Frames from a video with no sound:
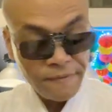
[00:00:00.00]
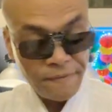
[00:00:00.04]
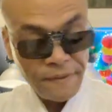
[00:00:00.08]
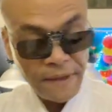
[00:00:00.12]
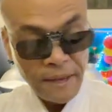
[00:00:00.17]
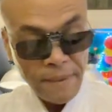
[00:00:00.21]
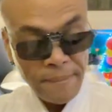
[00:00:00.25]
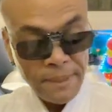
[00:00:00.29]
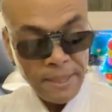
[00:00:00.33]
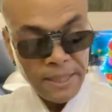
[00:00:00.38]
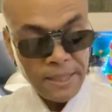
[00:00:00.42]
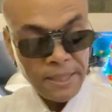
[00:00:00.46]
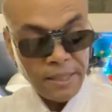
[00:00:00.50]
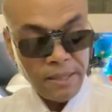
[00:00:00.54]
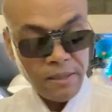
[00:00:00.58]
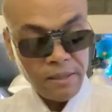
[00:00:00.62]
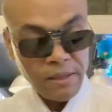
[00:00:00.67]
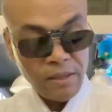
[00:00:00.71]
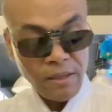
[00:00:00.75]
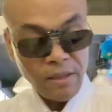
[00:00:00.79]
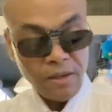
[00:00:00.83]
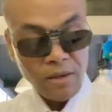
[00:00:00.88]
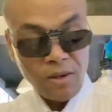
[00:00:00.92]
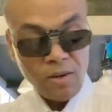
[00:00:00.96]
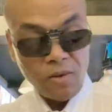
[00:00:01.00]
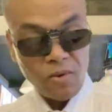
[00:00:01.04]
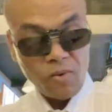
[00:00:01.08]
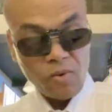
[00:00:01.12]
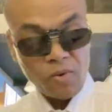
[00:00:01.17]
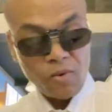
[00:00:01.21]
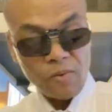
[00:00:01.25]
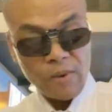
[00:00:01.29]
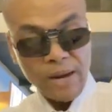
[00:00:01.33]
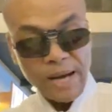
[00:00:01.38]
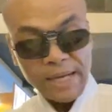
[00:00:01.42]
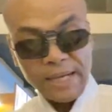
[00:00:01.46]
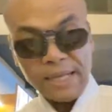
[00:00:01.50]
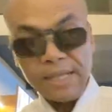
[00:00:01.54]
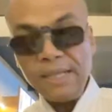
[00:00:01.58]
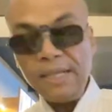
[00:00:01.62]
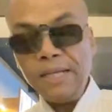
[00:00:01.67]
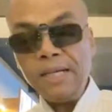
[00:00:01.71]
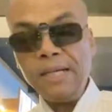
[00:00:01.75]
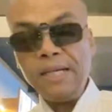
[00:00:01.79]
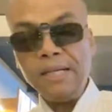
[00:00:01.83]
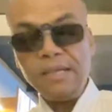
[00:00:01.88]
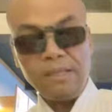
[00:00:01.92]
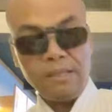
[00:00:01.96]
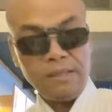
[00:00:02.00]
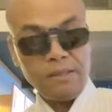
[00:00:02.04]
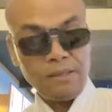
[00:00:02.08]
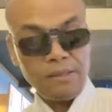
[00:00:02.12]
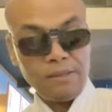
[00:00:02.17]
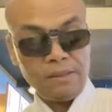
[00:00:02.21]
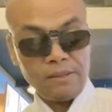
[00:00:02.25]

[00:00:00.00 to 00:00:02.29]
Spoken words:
feminine reckoning